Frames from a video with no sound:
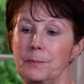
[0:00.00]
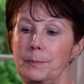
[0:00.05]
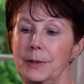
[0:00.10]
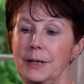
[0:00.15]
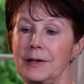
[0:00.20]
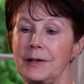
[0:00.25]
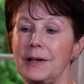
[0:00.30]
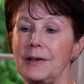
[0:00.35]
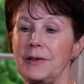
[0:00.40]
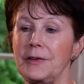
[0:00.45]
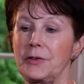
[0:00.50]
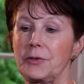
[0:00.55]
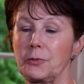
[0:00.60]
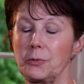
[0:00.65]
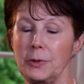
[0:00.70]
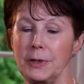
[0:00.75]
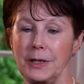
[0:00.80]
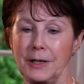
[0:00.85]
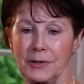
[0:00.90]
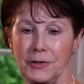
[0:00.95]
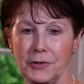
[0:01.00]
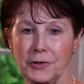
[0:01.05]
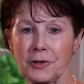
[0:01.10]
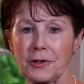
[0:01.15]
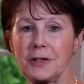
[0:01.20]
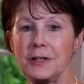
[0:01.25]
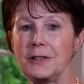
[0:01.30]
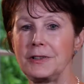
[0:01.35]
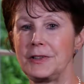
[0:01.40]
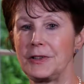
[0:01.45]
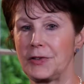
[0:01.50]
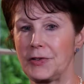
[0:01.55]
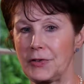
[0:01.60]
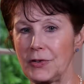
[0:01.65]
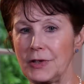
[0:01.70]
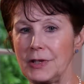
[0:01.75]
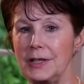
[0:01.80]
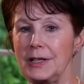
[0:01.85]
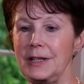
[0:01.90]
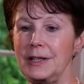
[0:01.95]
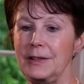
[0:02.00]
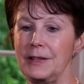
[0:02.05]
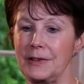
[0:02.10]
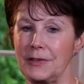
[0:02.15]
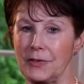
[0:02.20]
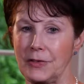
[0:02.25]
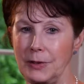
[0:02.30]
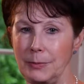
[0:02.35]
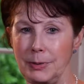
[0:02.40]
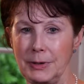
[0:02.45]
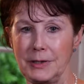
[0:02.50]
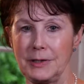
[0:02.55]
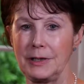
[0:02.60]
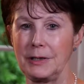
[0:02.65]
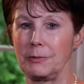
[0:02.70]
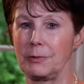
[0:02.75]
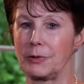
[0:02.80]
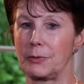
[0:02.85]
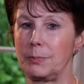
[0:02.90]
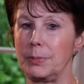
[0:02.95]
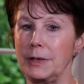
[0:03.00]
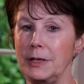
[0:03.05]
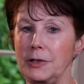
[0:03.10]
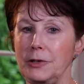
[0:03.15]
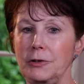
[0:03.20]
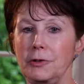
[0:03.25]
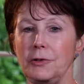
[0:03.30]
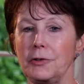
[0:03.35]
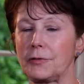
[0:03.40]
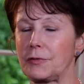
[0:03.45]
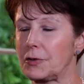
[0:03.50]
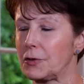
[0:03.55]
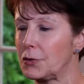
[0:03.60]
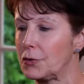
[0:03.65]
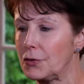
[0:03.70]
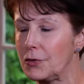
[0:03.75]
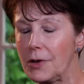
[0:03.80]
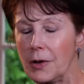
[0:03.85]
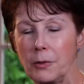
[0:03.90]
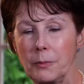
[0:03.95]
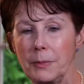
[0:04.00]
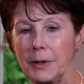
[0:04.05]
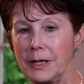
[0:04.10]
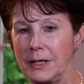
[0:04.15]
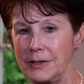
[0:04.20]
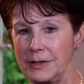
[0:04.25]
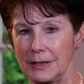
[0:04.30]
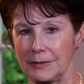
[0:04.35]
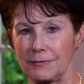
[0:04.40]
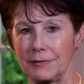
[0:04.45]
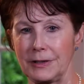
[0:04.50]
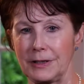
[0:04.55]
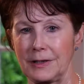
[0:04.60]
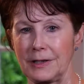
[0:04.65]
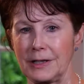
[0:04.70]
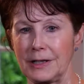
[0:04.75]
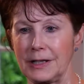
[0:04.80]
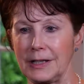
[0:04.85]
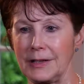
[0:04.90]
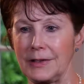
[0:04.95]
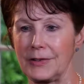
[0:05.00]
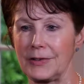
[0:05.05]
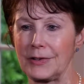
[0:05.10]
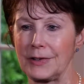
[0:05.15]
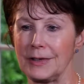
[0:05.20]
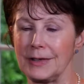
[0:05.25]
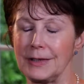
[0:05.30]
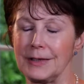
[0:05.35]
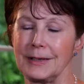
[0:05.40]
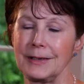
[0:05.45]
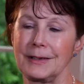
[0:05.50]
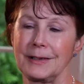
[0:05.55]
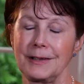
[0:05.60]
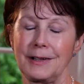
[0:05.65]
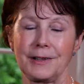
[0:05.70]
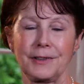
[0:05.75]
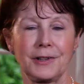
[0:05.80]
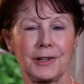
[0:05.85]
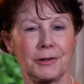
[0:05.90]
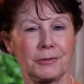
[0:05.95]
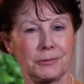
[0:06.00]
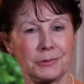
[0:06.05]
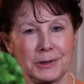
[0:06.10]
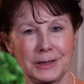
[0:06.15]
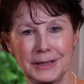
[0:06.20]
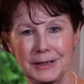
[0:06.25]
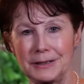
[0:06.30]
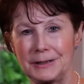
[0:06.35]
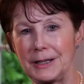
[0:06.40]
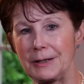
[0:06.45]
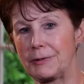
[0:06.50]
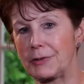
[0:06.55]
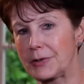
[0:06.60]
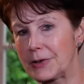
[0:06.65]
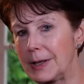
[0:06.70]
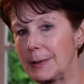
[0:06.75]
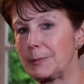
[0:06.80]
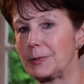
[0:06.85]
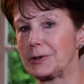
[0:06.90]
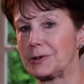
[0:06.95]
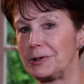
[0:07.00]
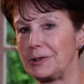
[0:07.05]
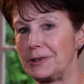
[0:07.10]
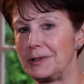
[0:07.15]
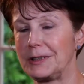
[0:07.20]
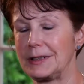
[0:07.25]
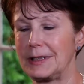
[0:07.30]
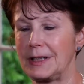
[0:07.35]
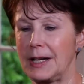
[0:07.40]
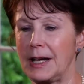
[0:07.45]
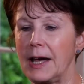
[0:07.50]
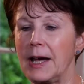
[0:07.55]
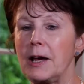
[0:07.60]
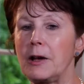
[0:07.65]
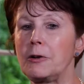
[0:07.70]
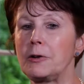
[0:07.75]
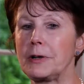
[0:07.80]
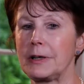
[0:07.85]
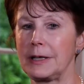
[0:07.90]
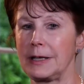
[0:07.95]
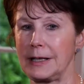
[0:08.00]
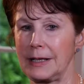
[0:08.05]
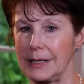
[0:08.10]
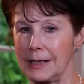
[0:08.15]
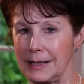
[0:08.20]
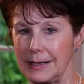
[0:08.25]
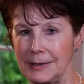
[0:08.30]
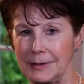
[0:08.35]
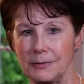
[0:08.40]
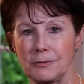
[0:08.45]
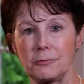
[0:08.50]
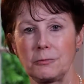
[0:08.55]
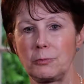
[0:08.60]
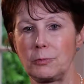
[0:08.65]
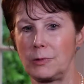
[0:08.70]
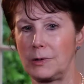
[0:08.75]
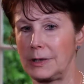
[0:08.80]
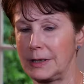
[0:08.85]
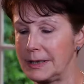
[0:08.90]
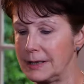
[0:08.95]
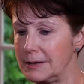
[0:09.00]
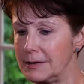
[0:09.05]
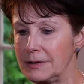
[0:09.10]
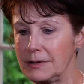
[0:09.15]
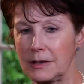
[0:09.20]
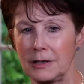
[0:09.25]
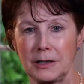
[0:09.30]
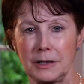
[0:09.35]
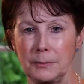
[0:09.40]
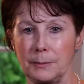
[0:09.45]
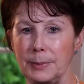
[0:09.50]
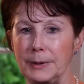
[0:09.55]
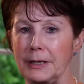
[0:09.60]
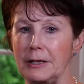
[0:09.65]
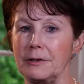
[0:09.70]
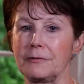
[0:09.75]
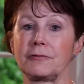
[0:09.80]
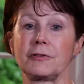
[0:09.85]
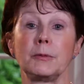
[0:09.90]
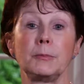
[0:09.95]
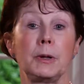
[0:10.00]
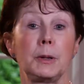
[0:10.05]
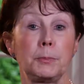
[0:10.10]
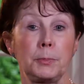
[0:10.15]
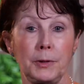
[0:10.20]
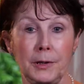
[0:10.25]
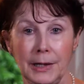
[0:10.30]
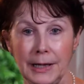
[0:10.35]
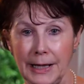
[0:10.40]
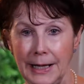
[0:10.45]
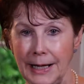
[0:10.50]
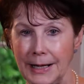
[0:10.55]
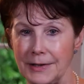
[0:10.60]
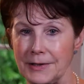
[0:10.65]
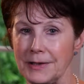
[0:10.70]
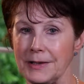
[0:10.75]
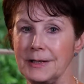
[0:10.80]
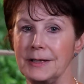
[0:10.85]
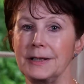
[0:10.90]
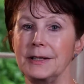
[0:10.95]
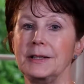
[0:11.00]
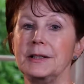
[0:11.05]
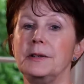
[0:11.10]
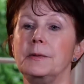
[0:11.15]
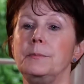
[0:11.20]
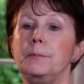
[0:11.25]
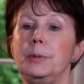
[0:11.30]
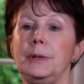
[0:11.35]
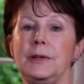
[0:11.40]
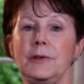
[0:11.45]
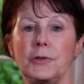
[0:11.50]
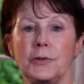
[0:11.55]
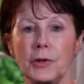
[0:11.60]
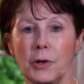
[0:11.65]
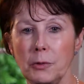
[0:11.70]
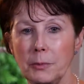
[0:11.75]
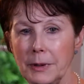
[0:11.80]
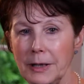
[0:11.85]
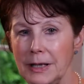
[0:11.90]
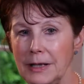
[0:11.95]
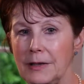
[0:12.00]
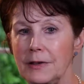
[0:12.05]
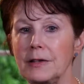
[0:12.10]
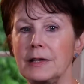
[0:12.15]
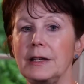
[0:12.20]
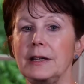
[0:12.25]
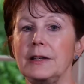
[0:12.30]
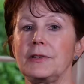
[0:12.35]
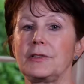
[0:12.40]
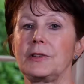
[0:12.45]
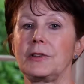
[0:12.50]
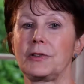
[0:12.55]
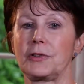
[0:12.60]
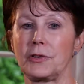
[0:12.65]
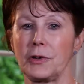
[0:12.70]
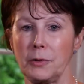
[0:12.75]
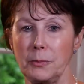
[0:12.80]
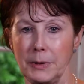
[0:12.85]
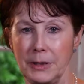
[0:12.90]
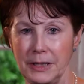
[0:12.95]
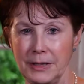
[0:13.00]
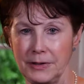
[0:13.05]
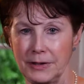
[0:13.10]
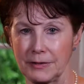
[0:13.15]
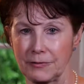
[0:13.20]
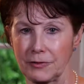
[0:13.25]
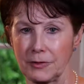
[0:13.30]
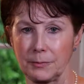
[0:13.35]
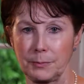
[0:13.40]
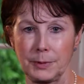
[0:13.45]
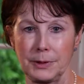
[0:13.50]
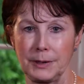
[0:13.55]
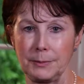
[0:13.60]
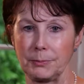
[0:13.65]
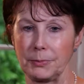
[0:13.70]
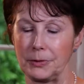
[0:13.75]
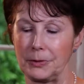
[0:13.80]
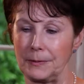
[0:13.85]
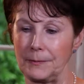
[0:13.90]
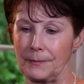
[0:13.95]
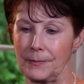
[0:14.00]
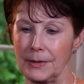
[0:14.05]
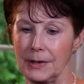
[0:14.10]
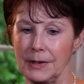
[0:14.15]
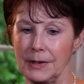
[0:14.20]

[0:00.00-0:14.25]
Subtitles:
Because when I started to see that CBD was being used for so many different things, I thought, well, I was skeptical. How can one compound from a plant be so many things to so many different people?